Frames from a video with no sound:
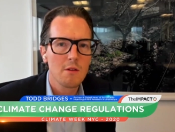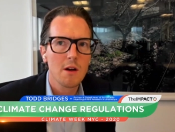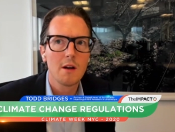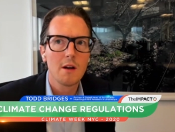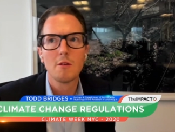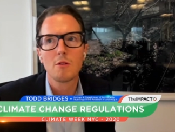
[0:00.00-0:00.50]

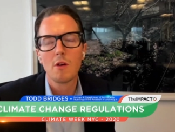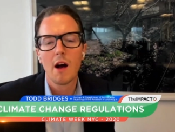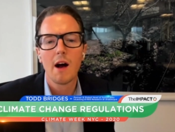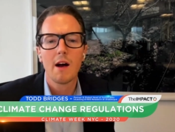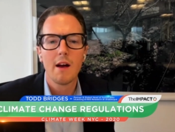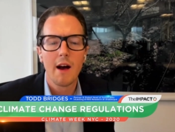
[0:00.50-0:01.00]

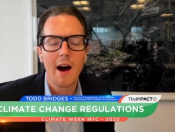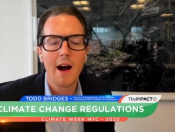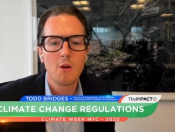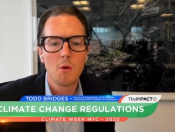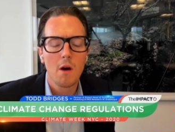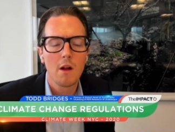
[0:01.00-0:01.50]
high
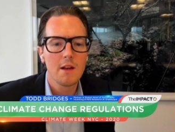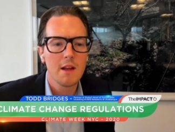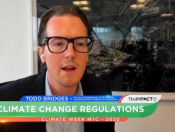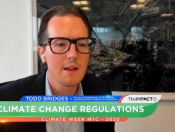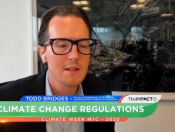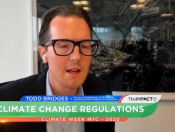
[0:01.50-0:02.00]

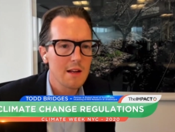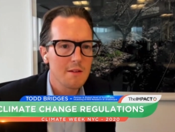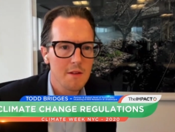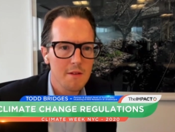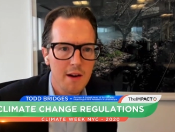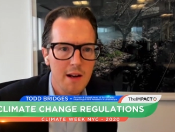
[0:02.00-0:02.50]
quality as that of
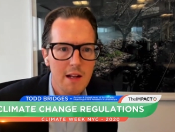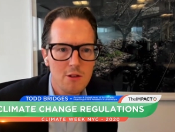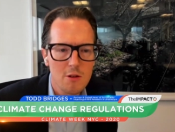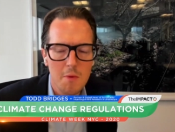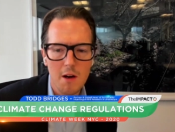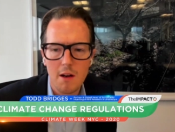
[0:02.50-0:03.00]
the
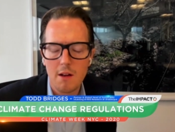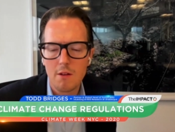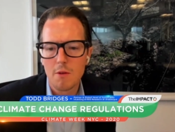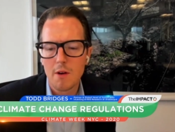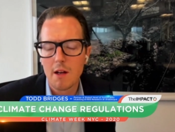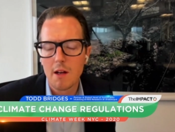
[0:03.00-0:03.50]
financial
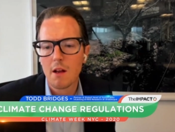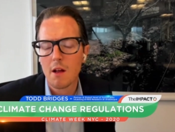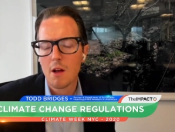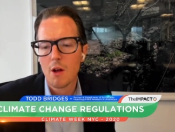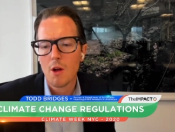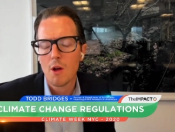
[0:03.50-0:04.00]
markets, right?
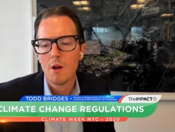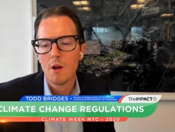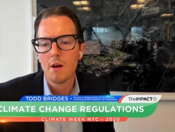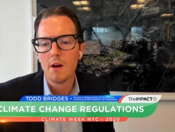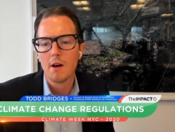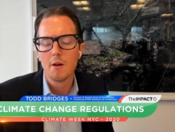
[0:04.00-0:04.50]

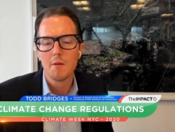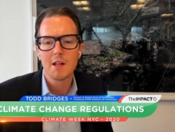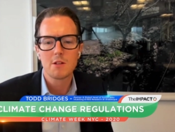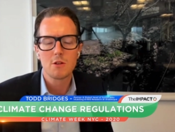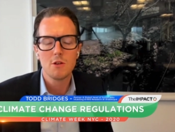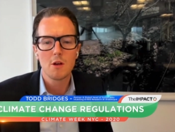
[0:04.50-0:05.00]

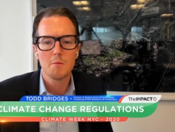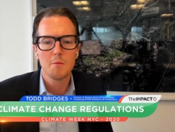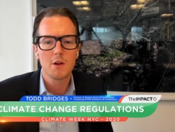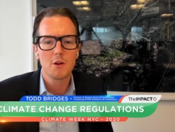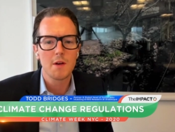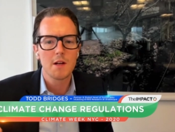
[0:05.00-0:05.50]
And so you can
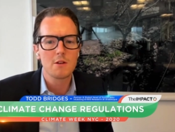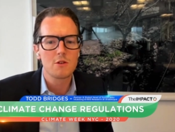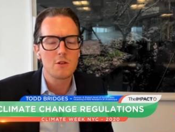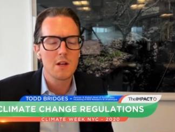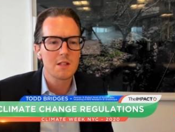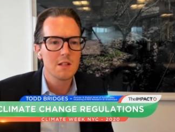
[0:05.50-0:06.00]
put greater
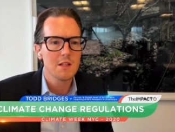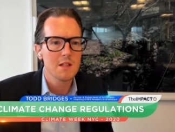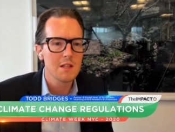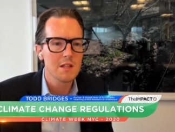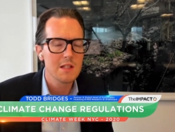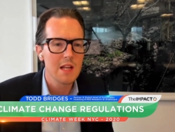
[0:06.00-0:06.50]
trust
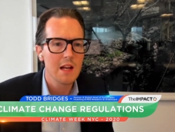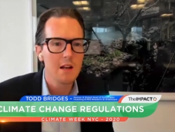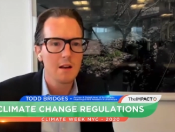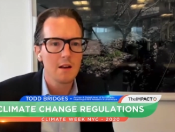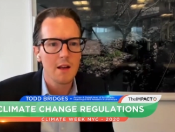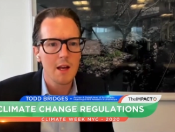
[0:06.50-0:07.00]
into the
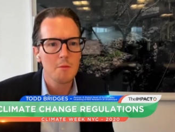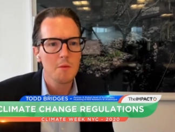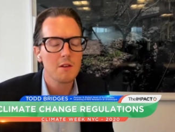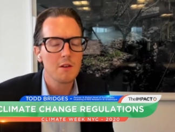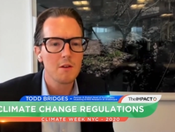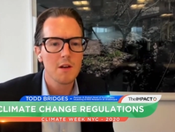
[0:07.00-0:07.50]
data and
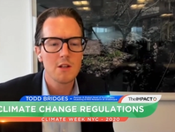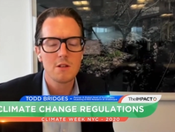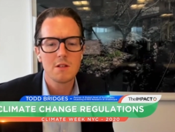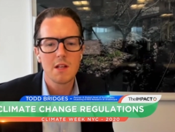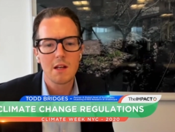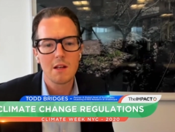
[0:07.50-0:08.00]
integration
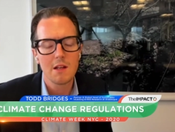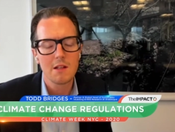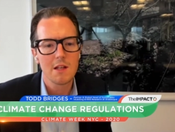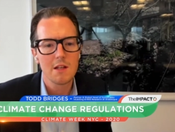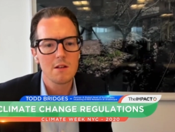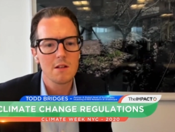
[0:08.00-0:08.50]
techniques
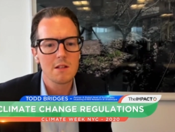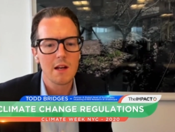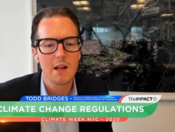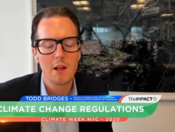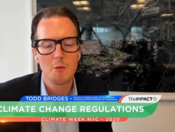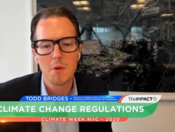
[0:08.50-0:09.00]
that you're
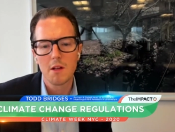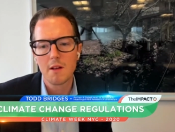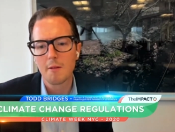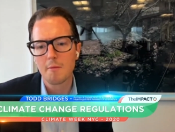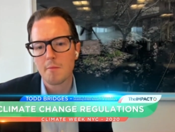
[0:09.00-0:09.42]
designing and building.